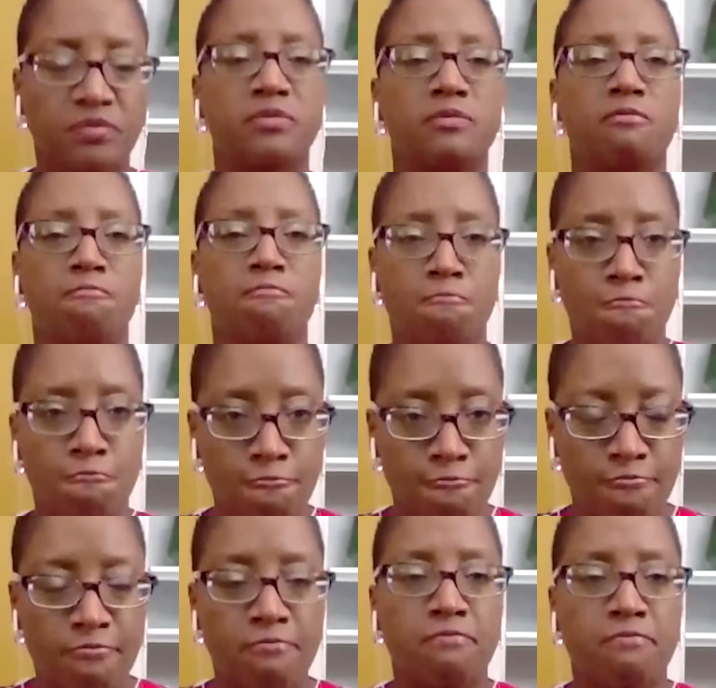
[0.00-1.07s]
So
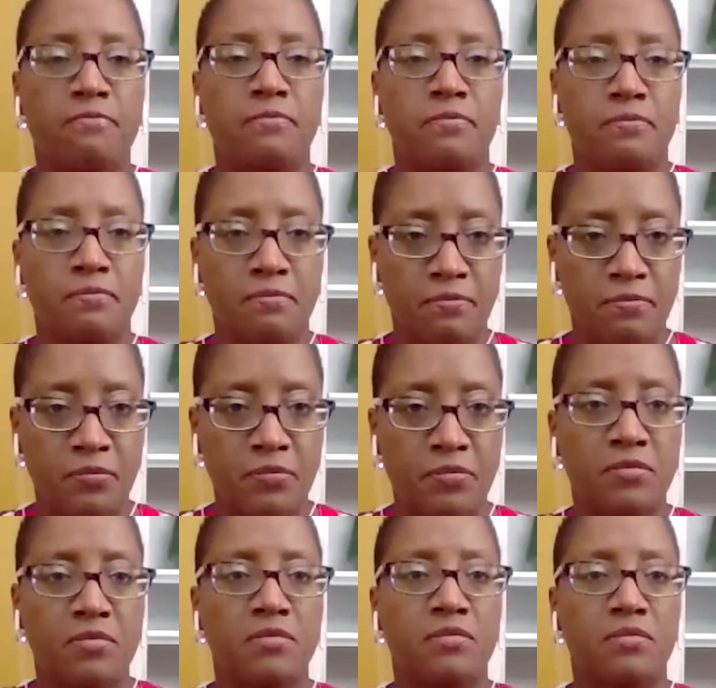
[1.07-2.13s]
how in the heck
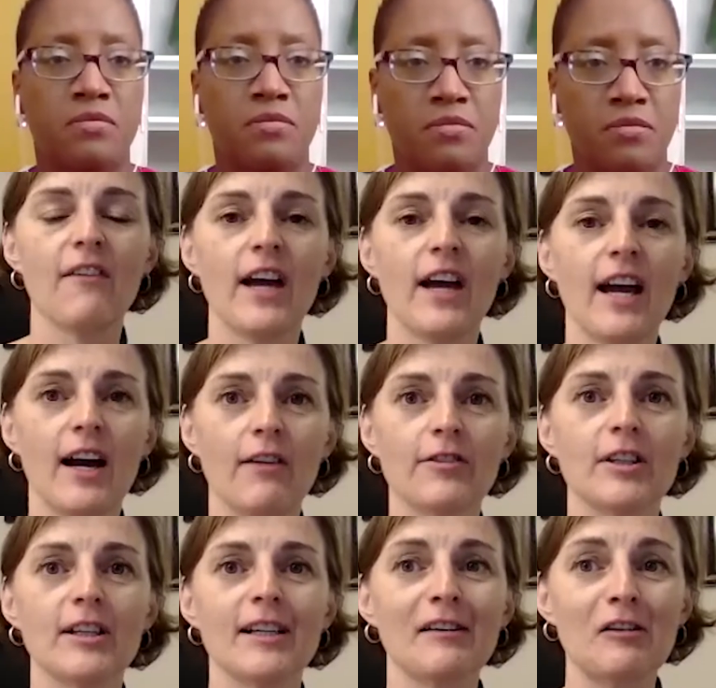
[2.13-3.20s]
could we have
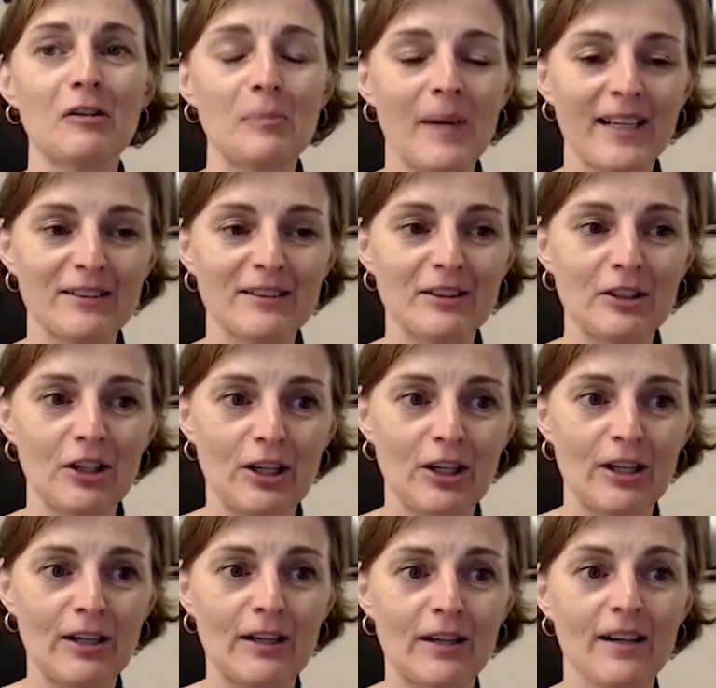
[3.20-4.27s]
ever expected
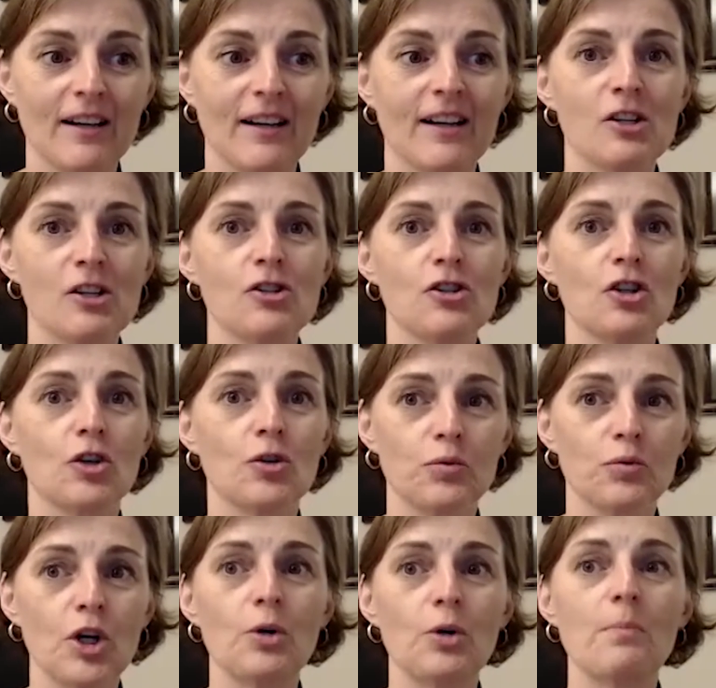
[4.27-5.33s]
her to
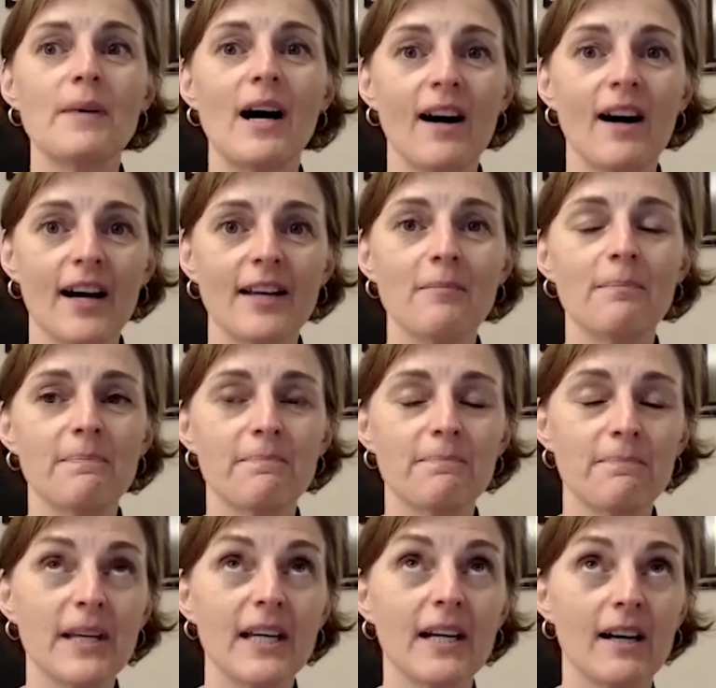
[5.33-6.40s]
grow
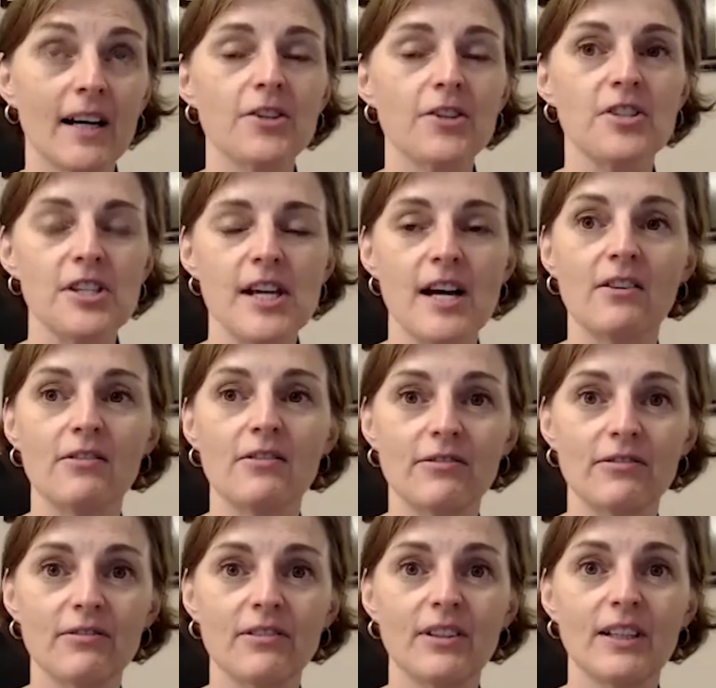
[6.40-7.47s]
beyond herself
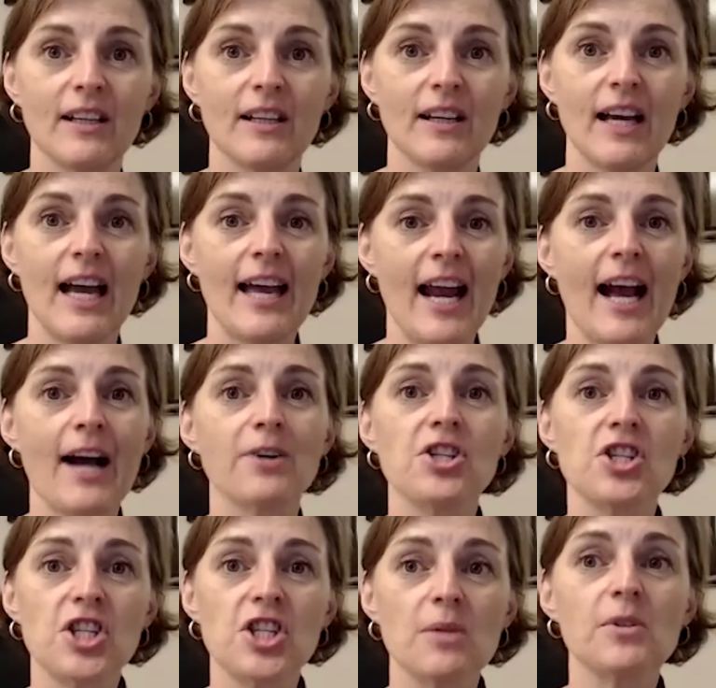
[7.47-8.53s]
and how
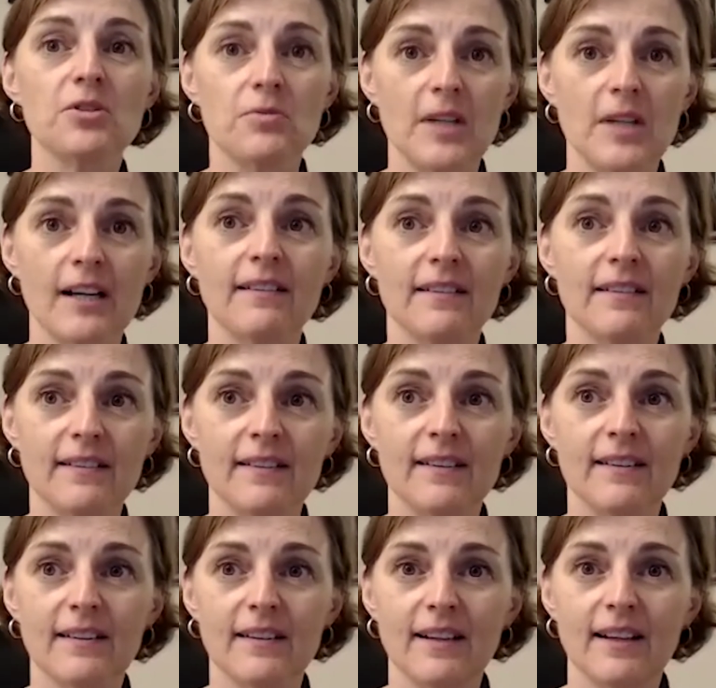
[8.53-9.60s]
she was raised?
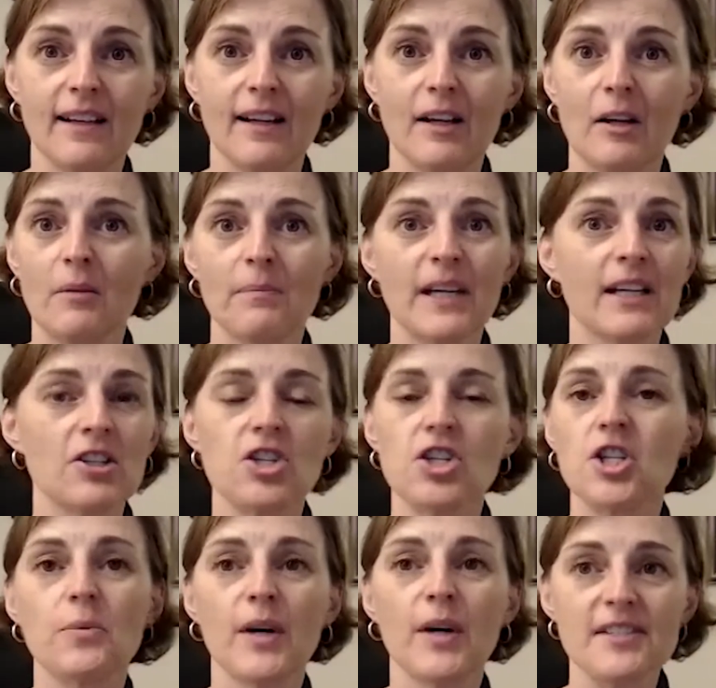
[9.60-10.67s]
Because she
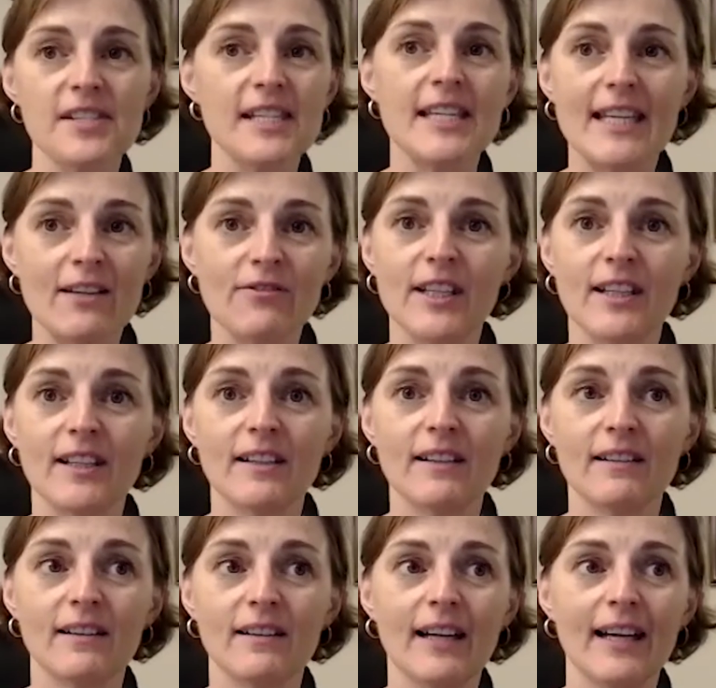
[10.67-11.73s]
wasn't given
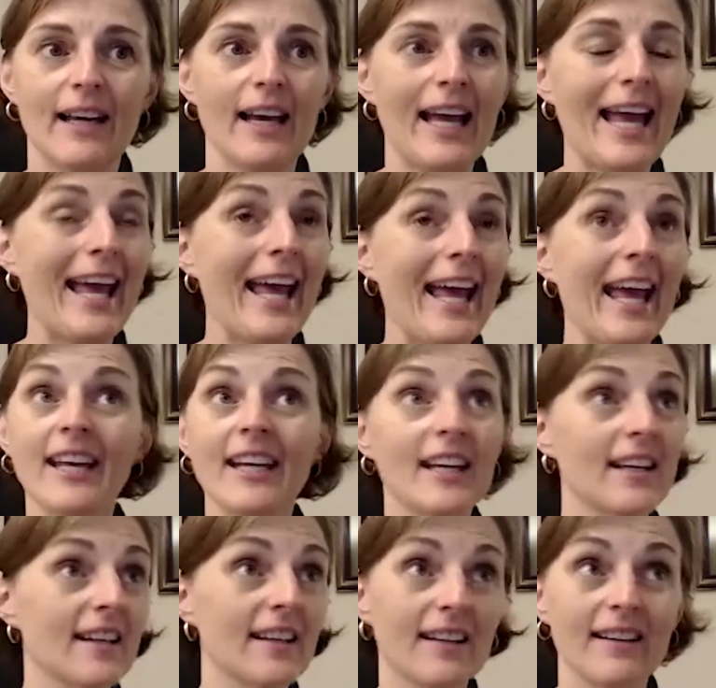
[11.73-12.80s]

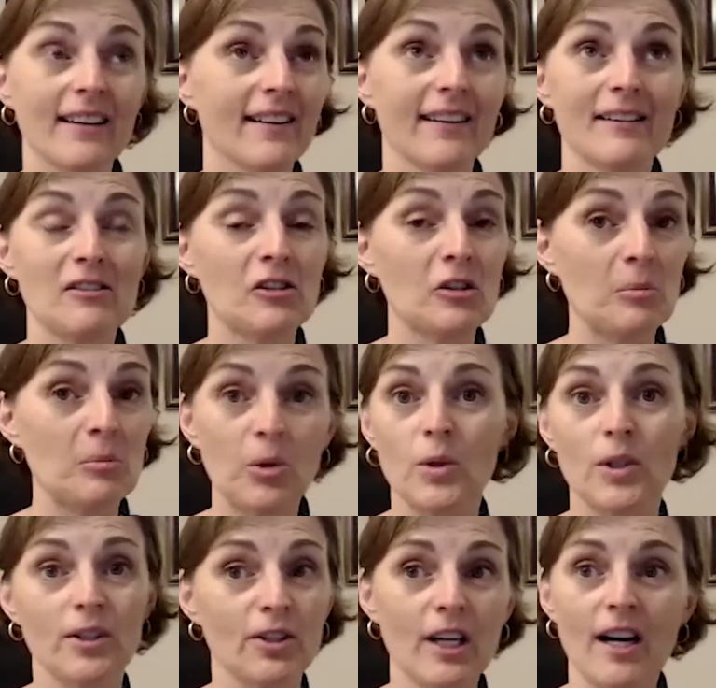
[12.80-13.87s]
any support
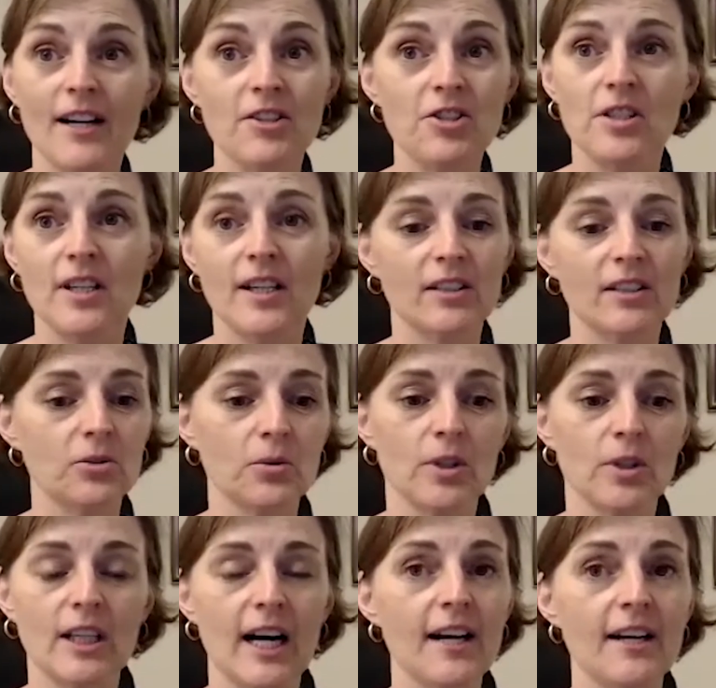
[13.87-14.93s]
or construct or
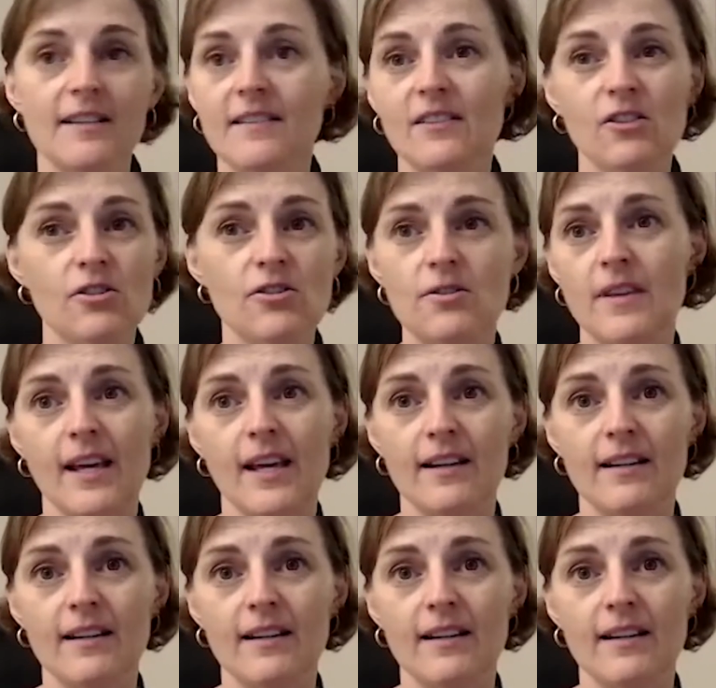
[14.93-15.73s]
guidance to do that.